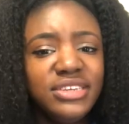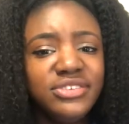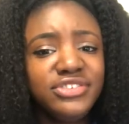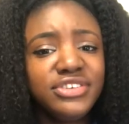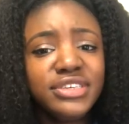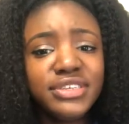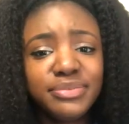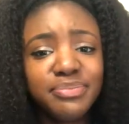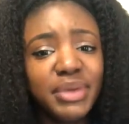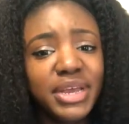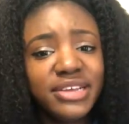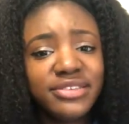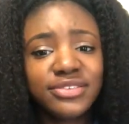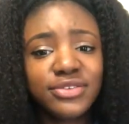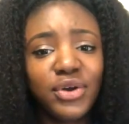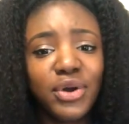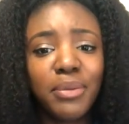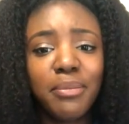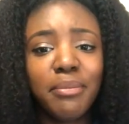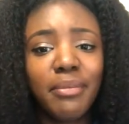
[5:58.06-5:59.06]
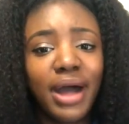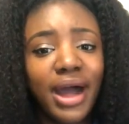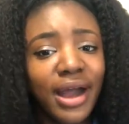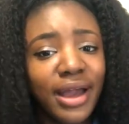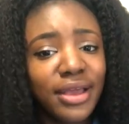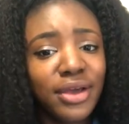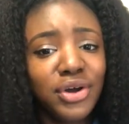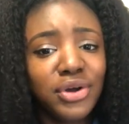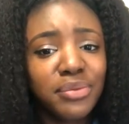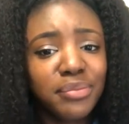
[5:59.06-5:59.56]
just based on
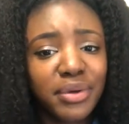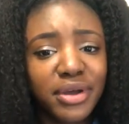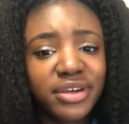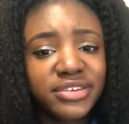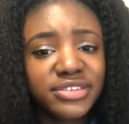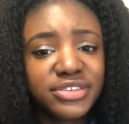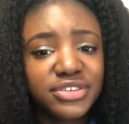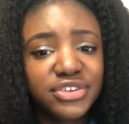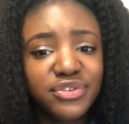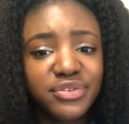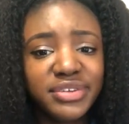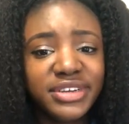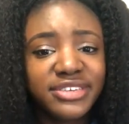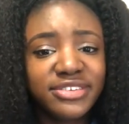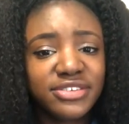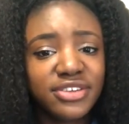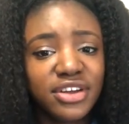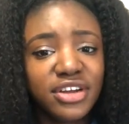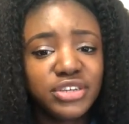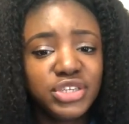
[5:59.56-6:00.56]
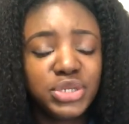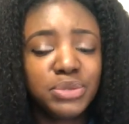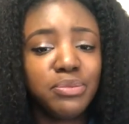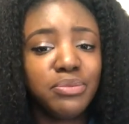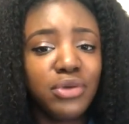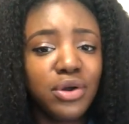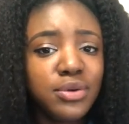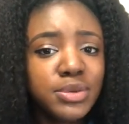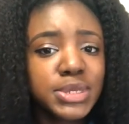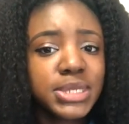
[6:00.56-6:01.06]
my own personal research,
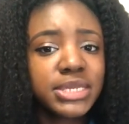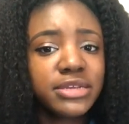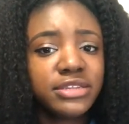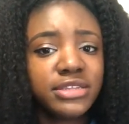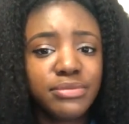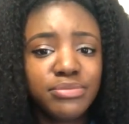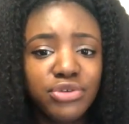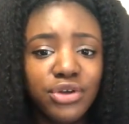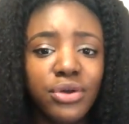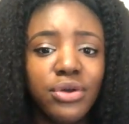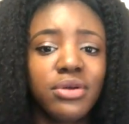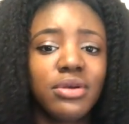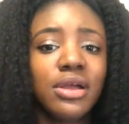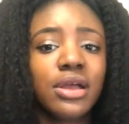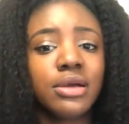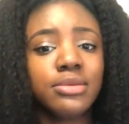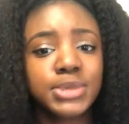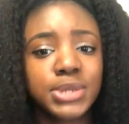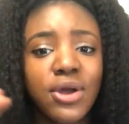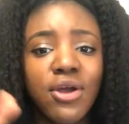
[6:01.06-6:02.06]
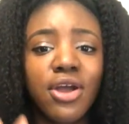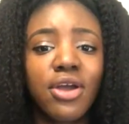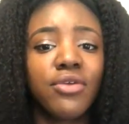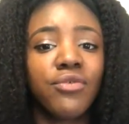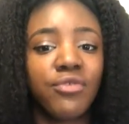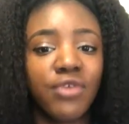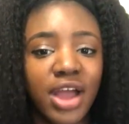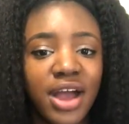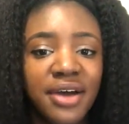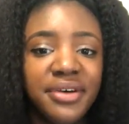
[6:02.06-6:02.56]
most of the programs are
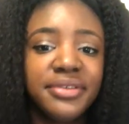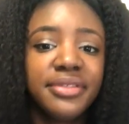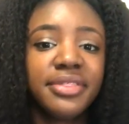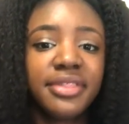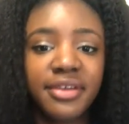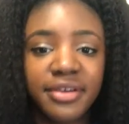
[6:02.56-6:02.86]
around